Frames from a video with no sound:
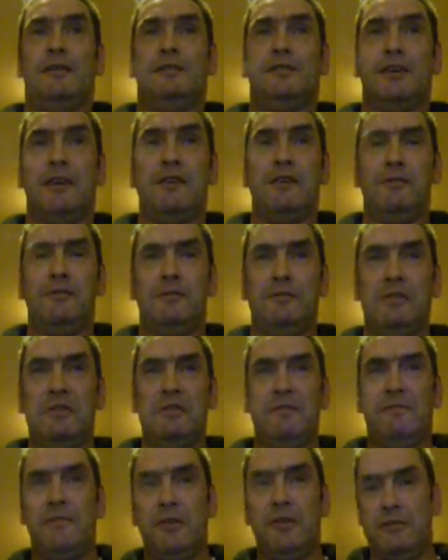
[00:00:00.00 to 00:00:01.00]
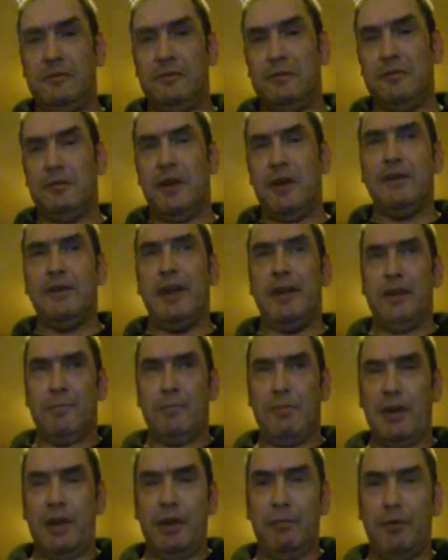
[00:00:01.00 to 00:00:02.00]
So if you can go down the
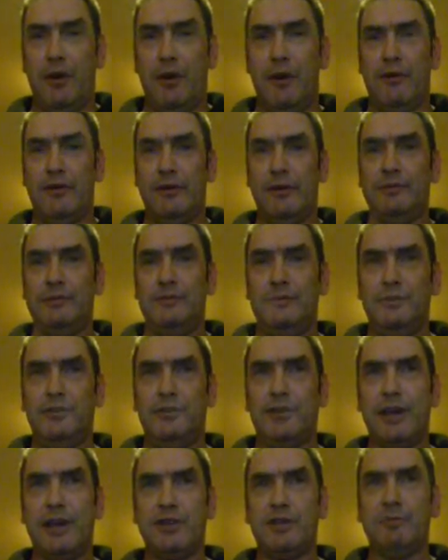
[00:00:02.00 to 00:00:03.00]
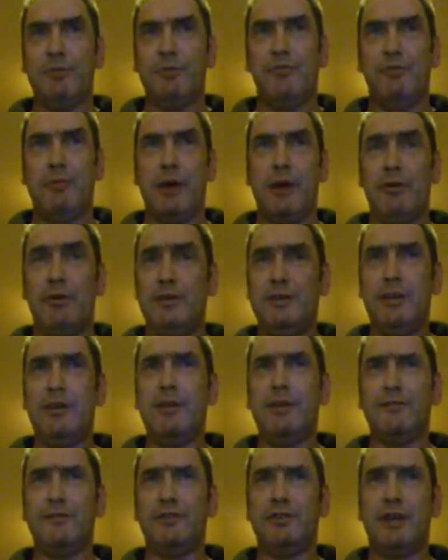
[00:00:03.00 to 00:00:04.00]
belly bar and check some of them out, you don't
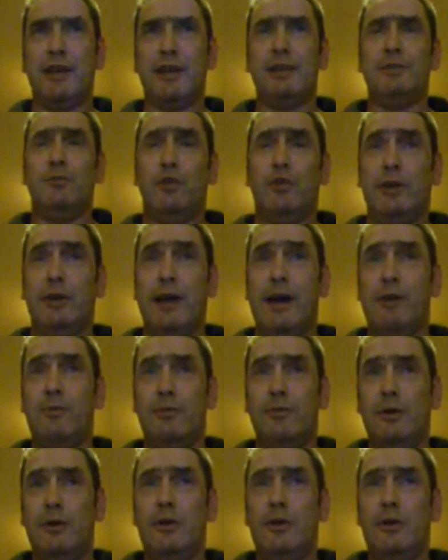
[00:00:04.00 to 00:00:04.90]
have to check them all out